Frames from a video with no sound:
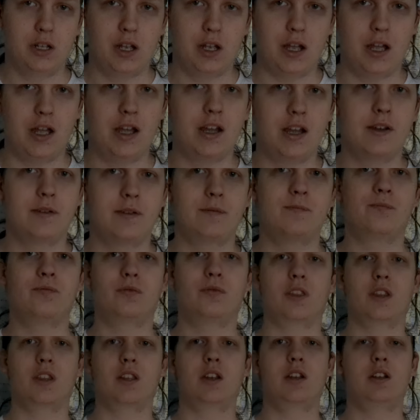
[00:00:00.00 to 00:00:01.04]

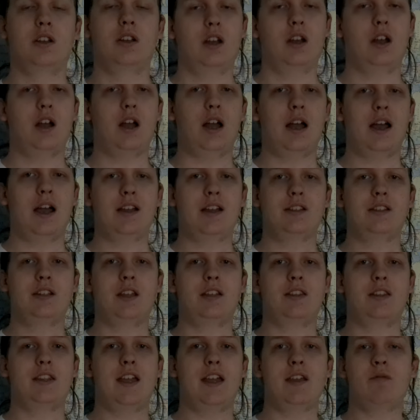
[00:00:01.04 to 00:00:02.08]
Um,
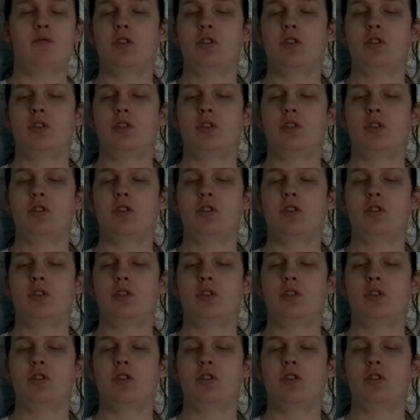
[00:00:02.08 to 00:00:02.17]
and they